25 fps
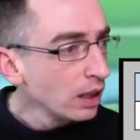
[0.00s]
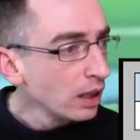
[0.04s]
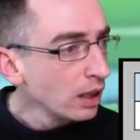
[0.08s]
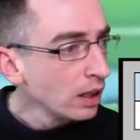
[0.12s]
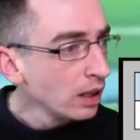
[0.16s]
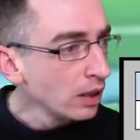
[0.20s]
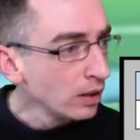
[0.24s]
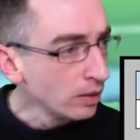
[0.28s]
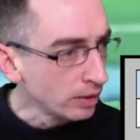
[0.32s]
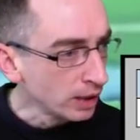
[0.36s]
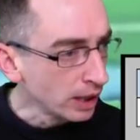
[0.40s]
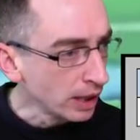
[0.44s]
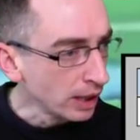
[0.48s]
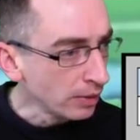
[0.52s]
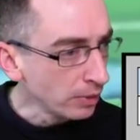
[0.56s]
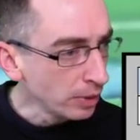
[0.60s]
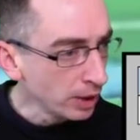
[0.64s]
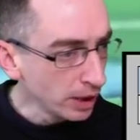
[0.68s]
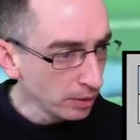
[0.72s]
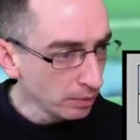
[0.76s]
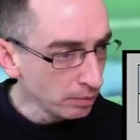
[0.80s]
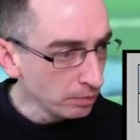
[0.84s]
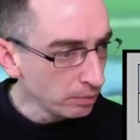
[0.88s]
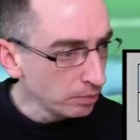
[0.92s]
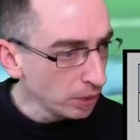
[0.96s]
Okay, we
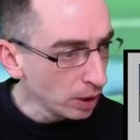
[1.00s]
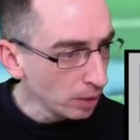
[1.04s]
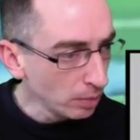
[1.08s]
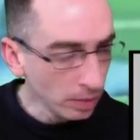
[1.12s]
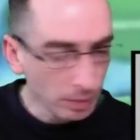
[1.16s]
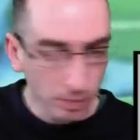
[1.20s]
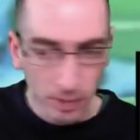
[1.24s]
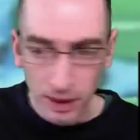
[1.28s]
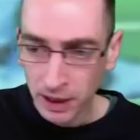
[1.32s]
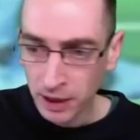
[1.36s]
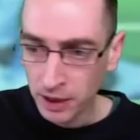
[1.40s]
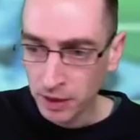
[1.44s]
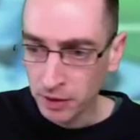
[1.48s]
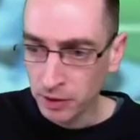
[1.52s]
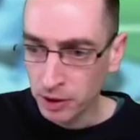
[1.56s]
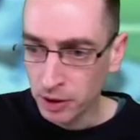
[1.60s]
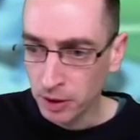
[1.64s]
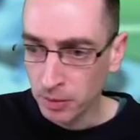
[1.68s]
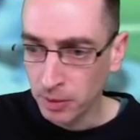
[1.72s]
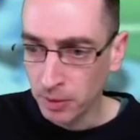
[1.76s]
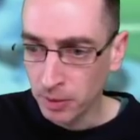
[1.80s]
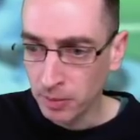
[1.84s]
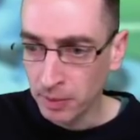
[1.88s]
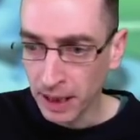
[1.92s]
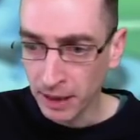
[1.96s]
can probably do a
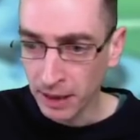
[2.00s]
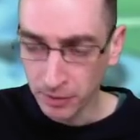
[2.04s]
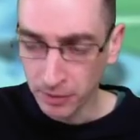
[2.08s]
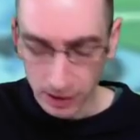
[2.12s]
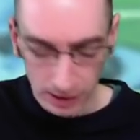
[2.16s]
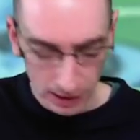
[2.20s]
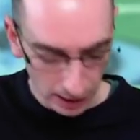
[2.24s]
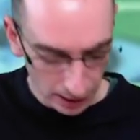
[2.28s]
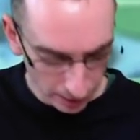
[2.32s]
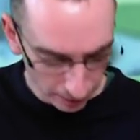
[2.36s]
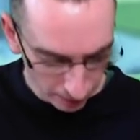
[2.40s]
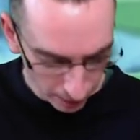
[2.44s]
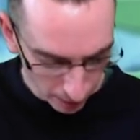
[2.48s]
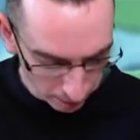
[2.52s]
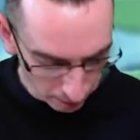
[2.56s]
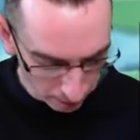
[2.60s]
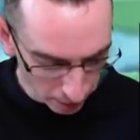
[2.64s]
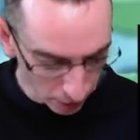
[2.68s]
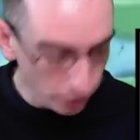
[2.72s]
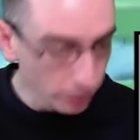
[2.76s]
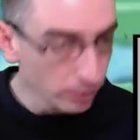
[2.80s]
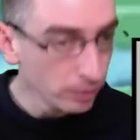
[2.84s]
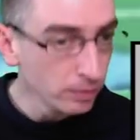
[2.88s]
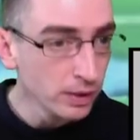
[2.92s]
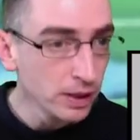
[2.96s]
double bounce. Thank you for the
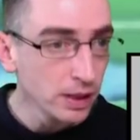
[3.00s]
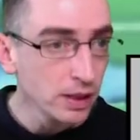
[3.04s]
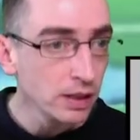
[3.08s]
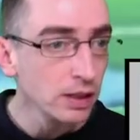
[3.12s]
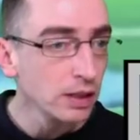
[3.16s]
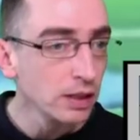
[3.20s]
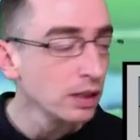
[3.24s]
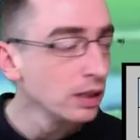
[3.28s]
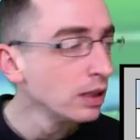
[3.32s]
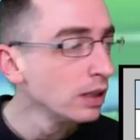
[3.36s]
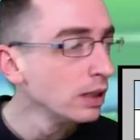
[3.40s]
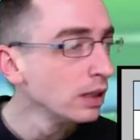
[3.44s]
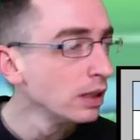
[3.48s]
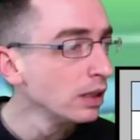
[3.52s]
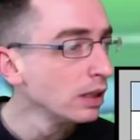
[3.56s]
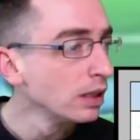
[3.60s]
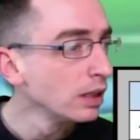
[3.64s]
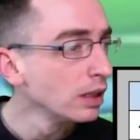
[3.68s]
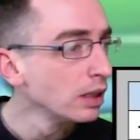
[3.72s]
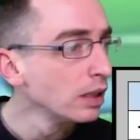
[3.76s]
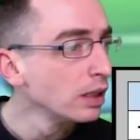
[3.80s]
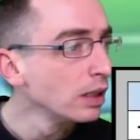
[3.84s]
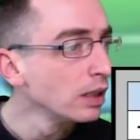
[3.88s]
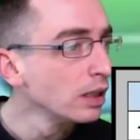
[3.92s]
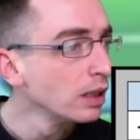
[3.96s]
booms
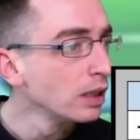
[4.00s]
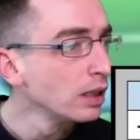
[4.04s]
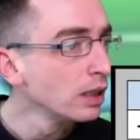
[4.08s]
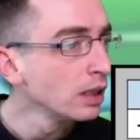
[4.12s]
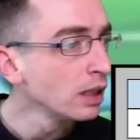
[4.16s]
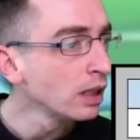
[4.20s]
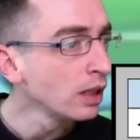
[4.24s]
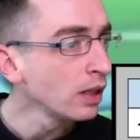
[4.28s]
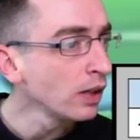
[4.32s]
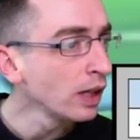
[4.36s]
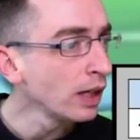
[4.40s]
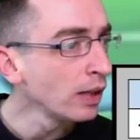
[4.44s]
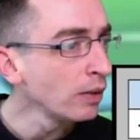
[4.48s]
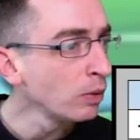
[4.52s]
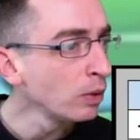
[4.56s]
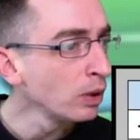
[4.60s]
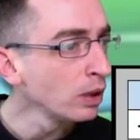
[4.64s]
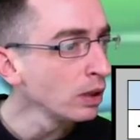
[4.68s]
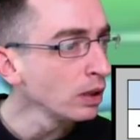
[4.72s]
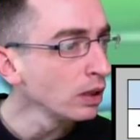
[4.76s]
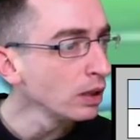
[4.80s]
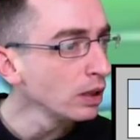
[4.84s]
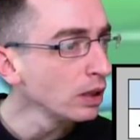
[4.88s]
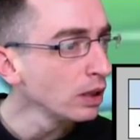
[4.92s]
on that one.